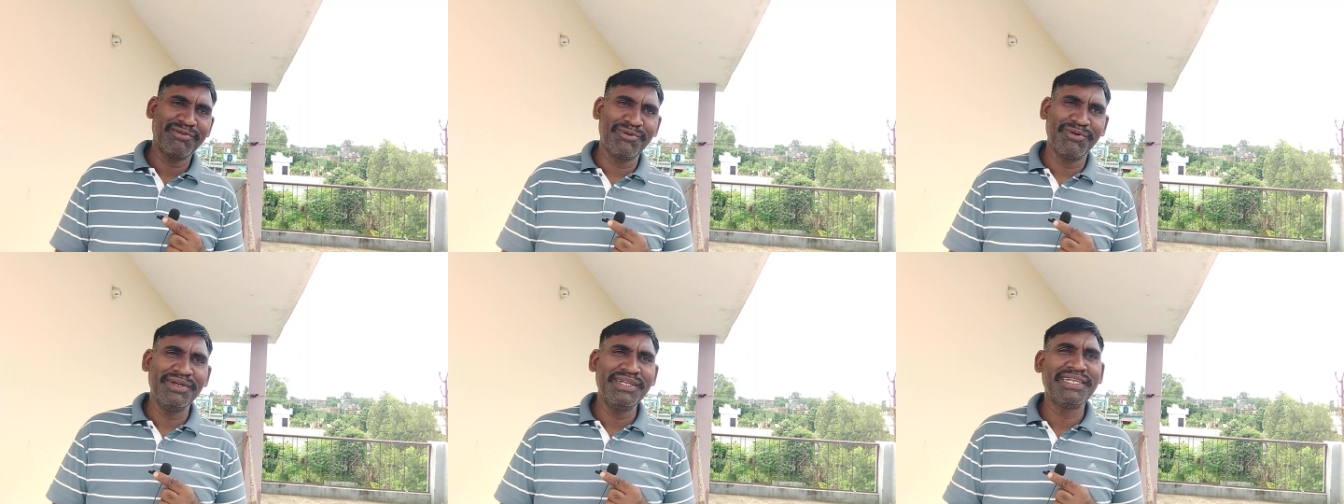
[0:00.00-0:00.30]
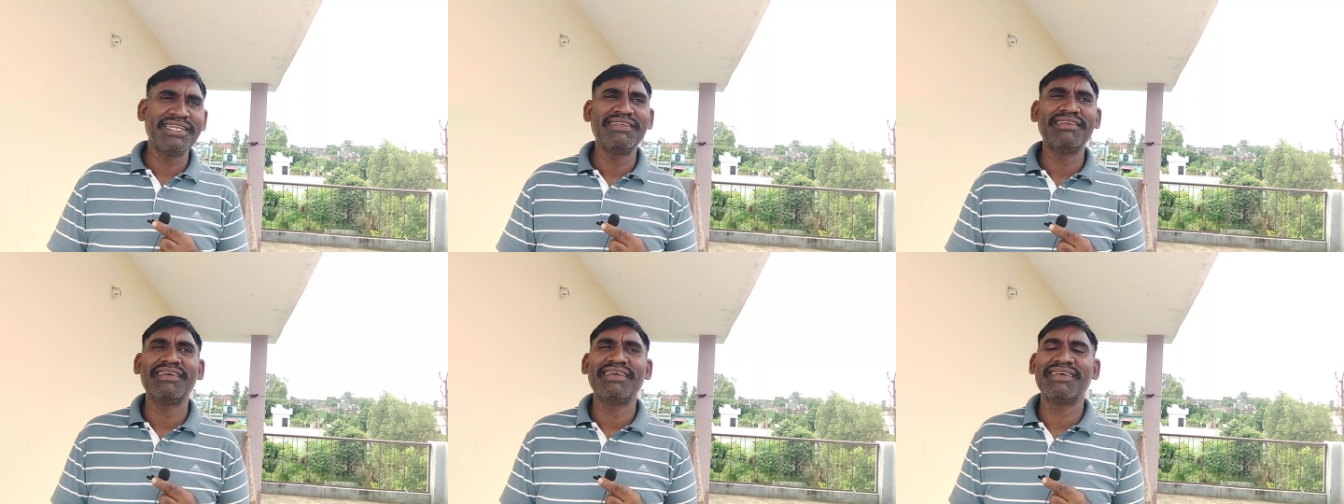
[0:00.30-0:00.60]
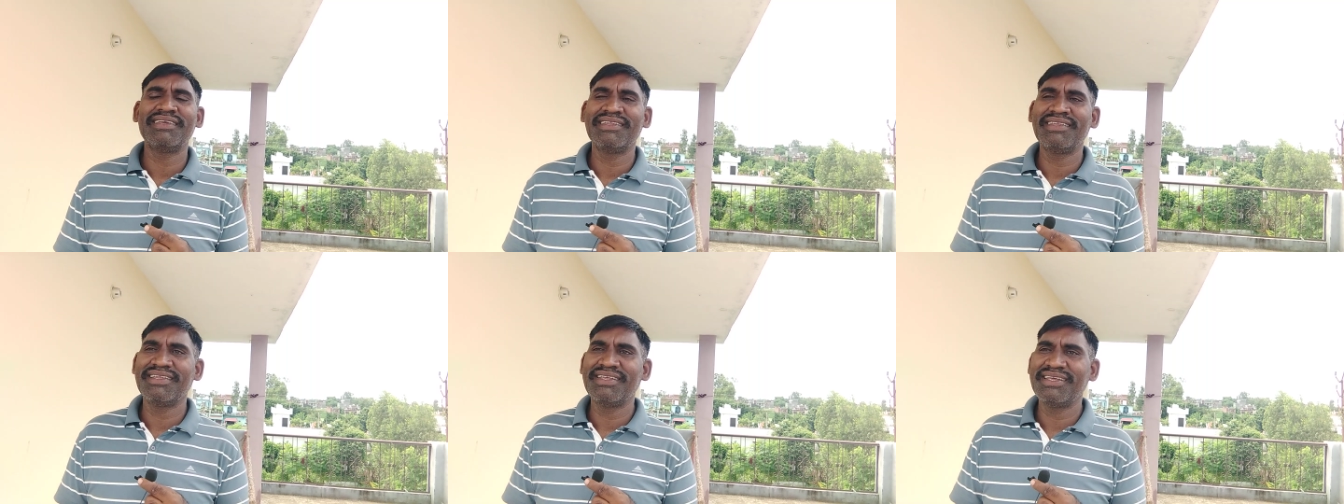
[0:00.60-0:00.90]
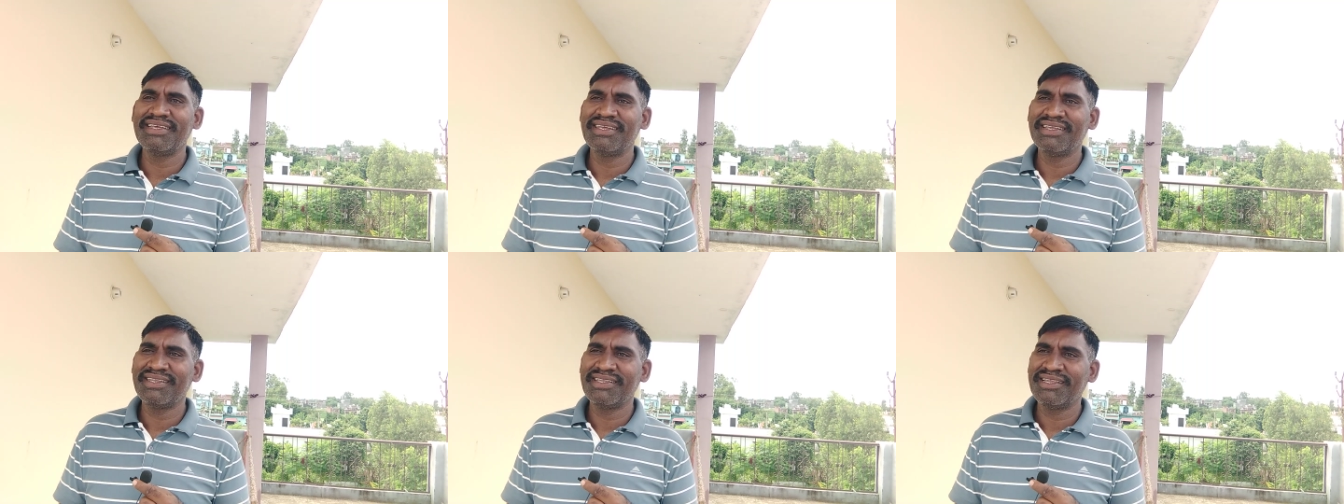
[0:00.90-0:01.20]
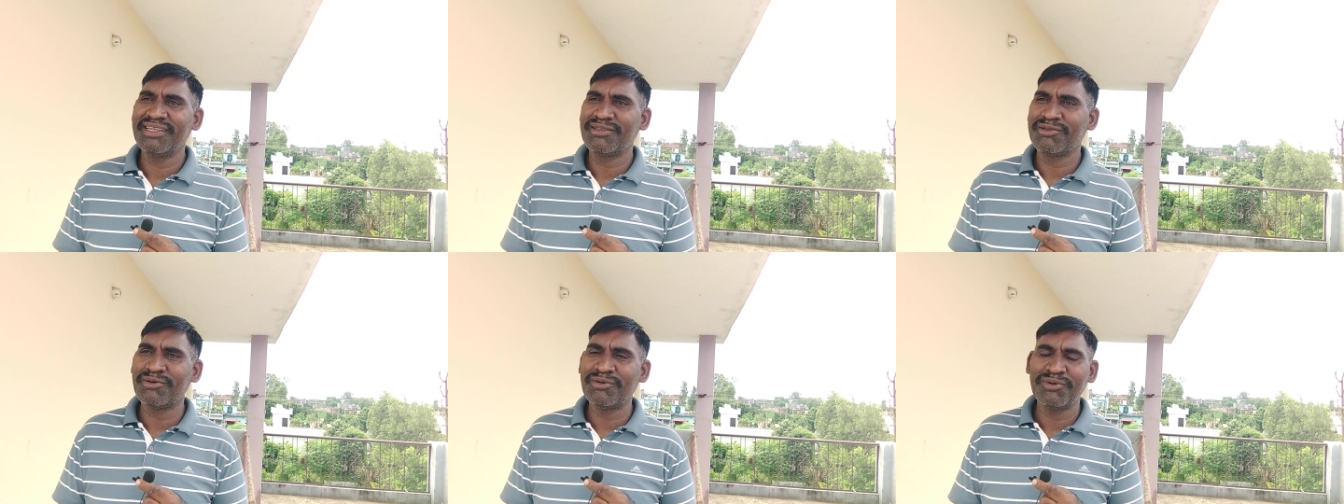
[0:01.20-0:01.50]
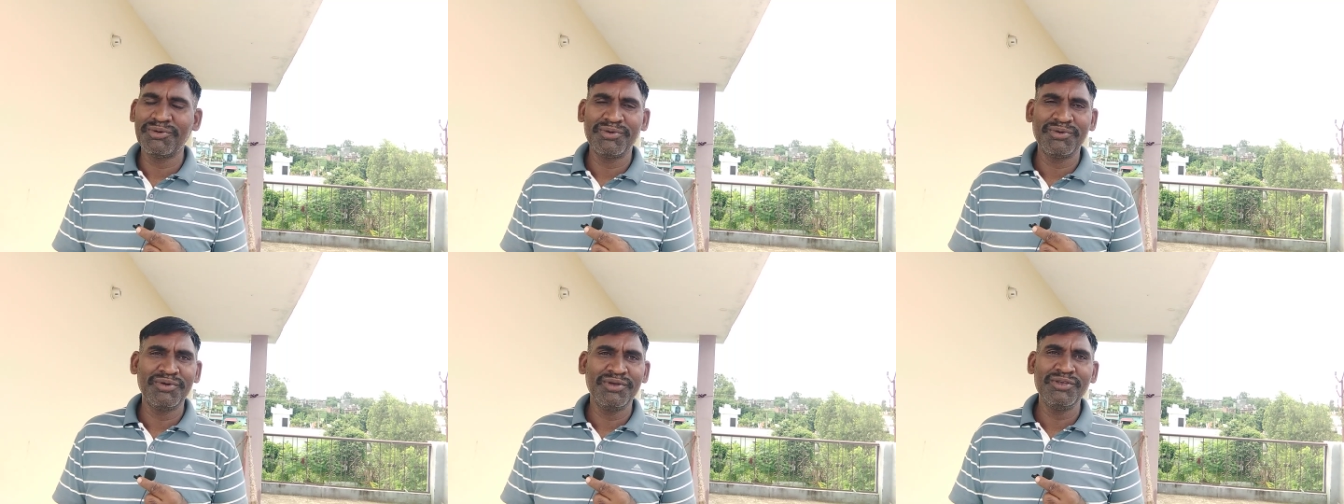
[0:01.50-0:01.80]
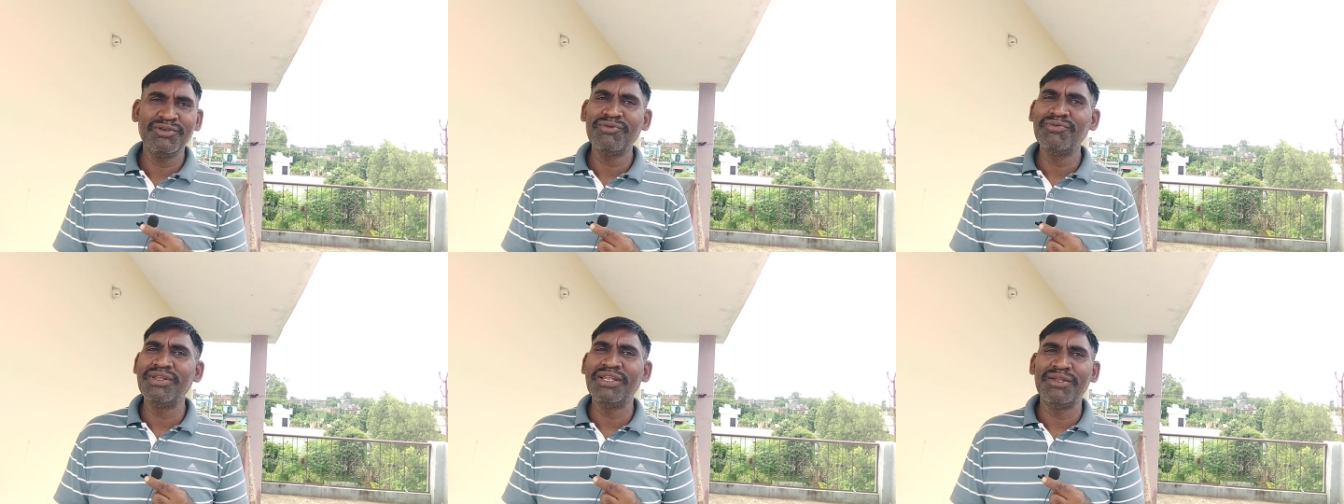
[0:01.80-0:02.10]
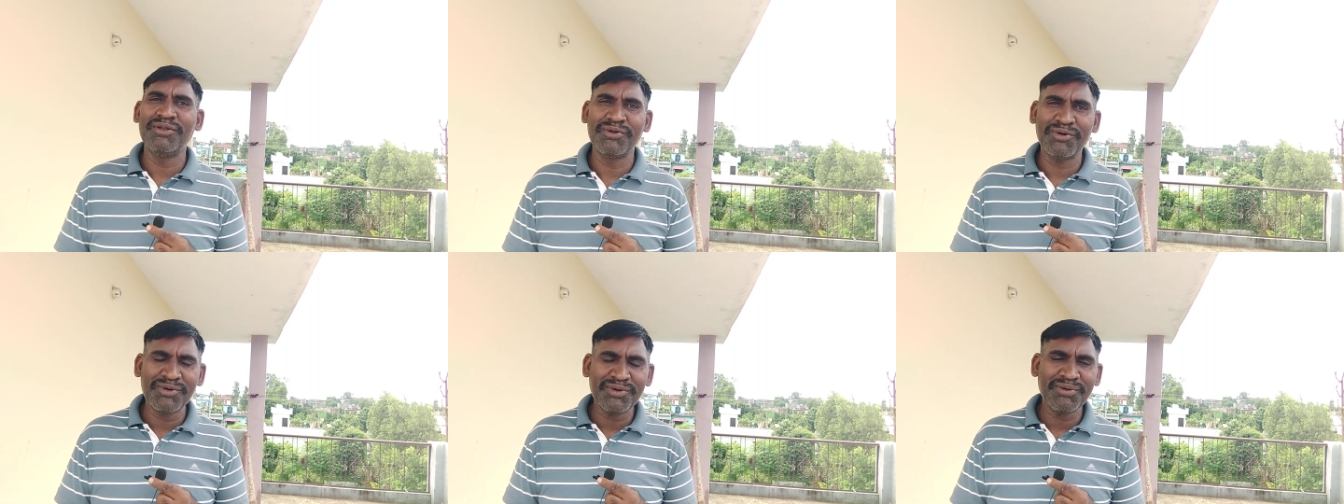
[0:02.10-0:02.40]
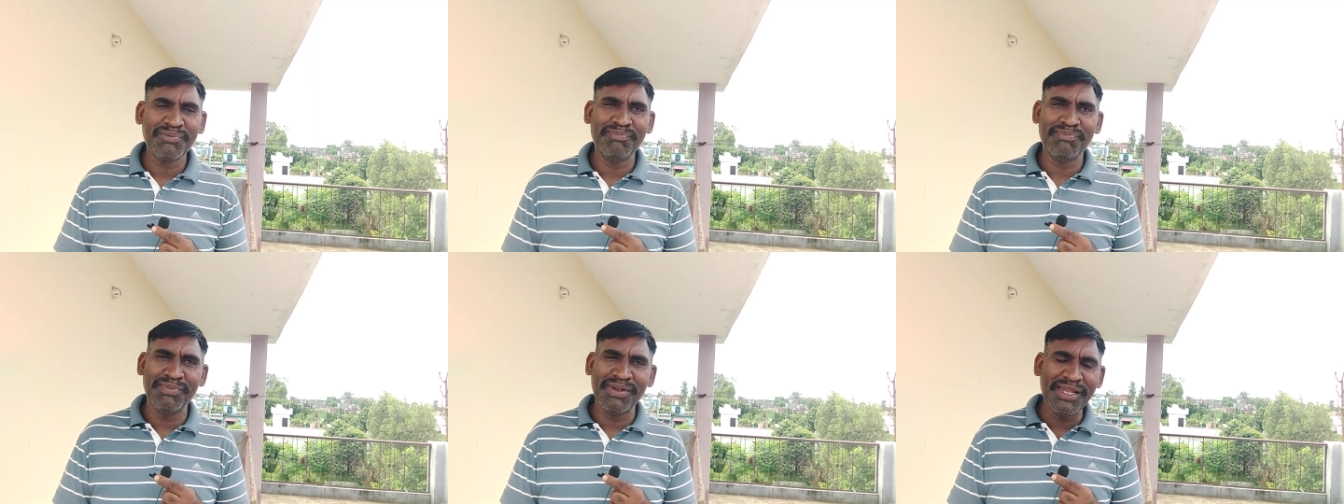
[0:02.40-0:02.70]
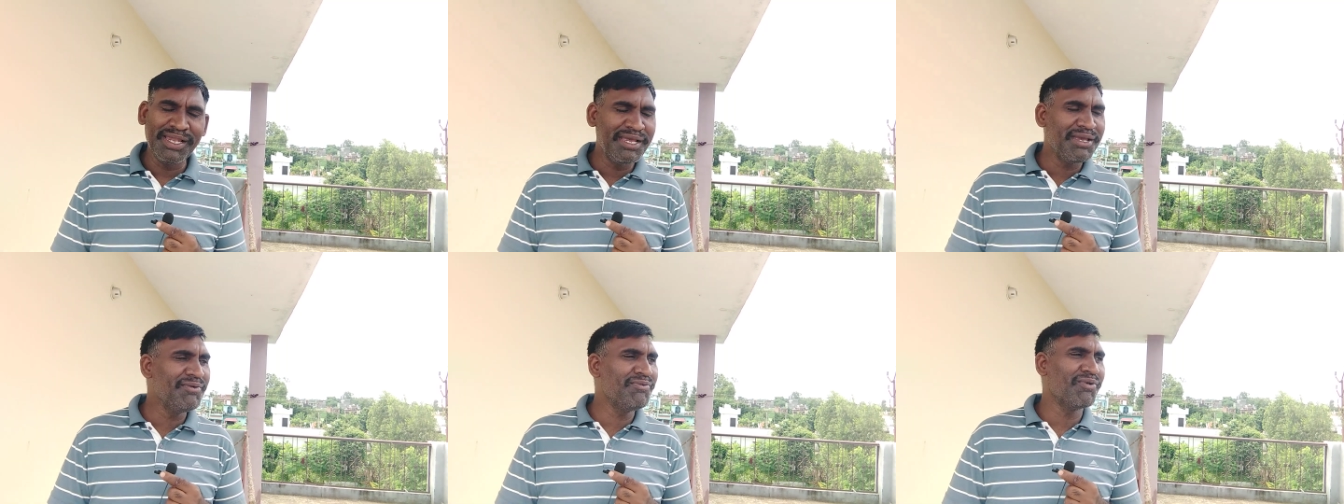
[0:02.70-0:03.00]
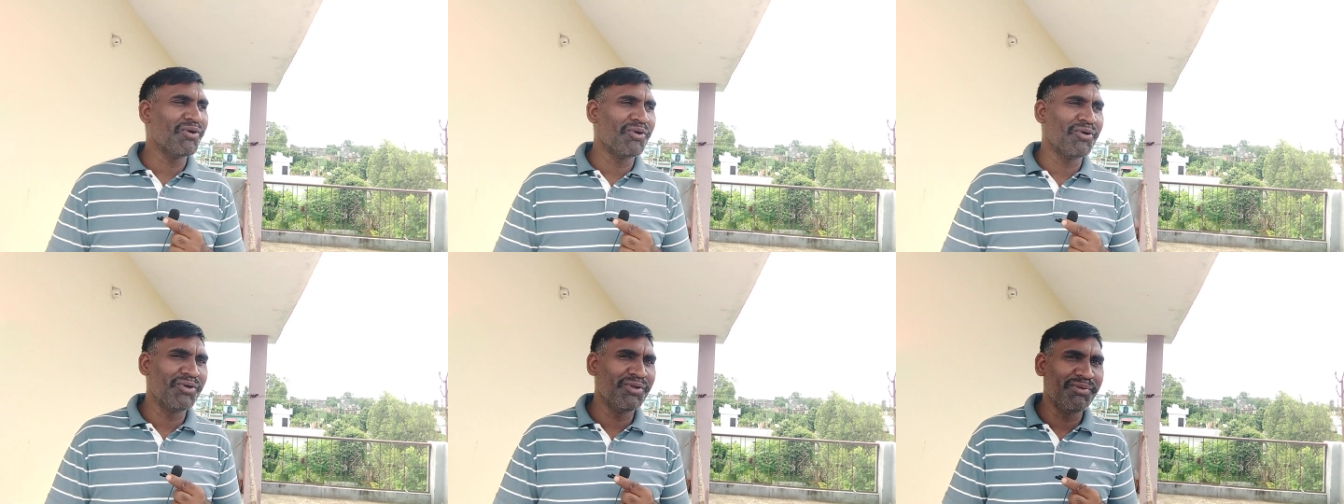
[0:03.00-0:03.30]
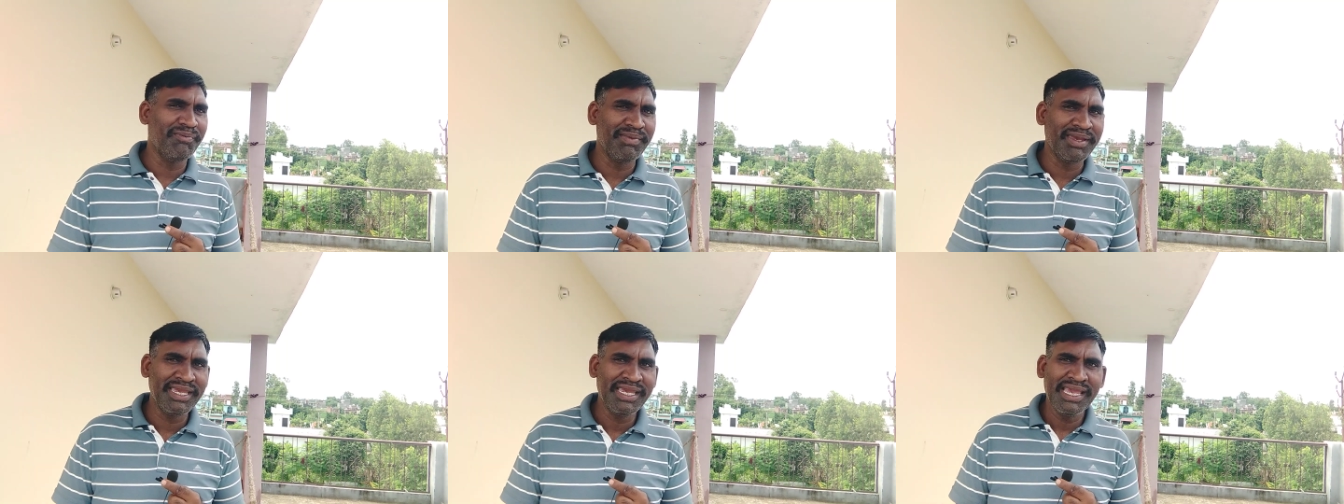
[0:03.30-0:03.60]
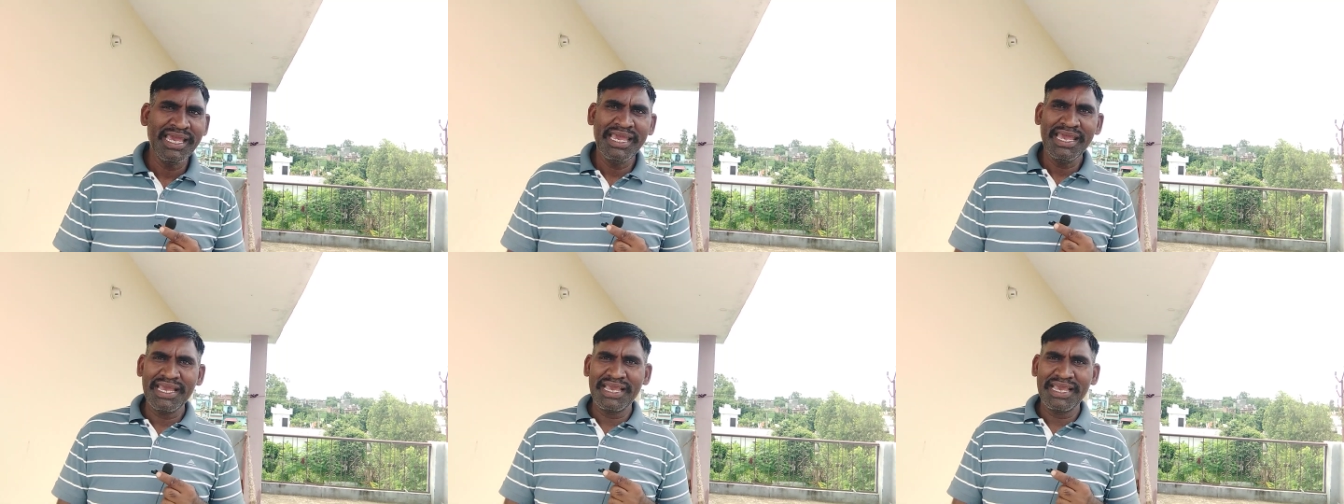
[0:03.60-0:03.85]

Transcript: So it is uh, uh, so you will not believe on me.